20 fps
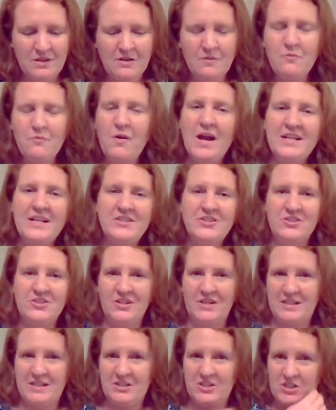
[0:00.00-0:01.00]
And why
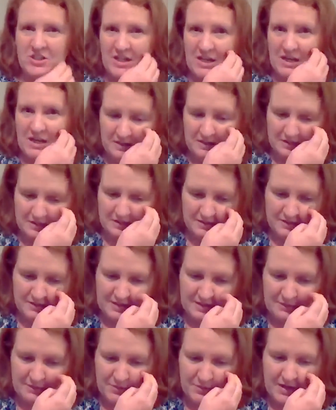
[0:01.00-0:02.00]
shouldn't she?
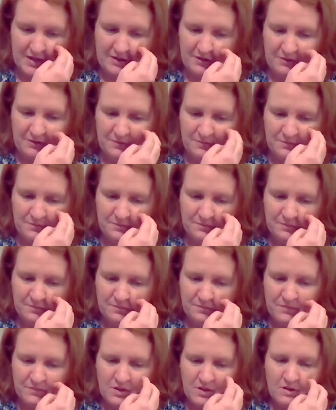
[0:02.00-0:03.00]
Said Peter.
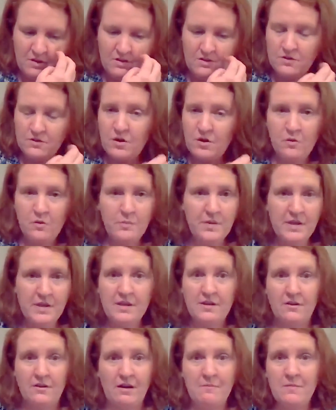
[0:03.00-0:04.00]
No,
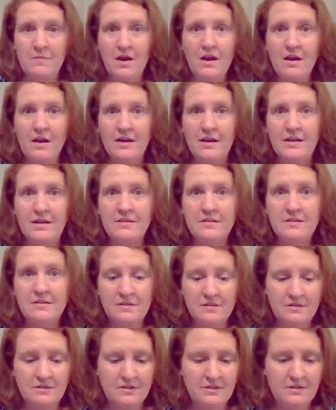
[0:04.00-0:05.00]
Peter, I'm not.
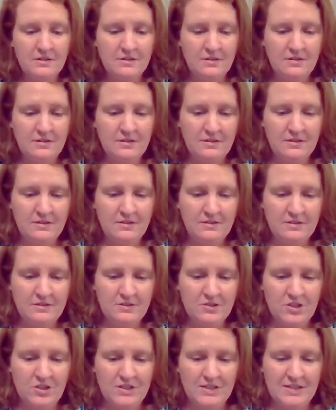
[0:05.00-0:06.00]

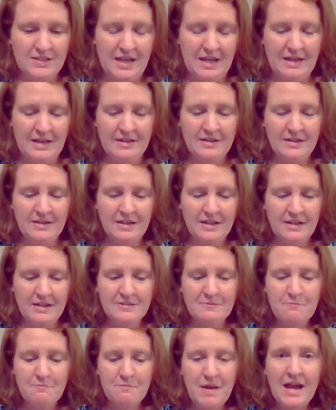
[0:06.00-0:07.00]
She said,
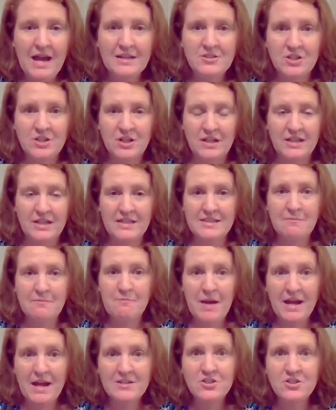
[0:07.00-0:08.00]
it's magic. It's a
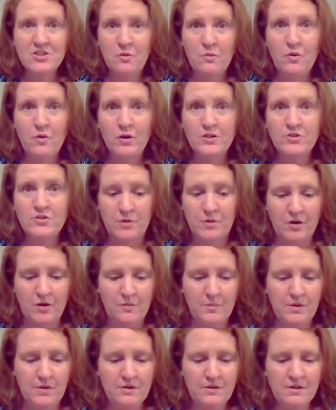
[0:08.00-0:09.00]
magic
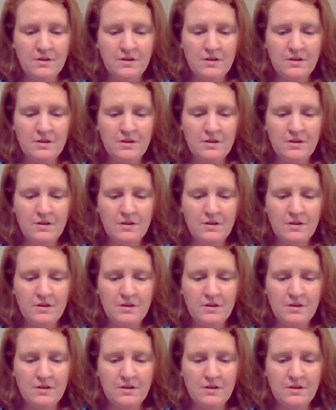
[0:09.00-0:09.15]
wardrobe.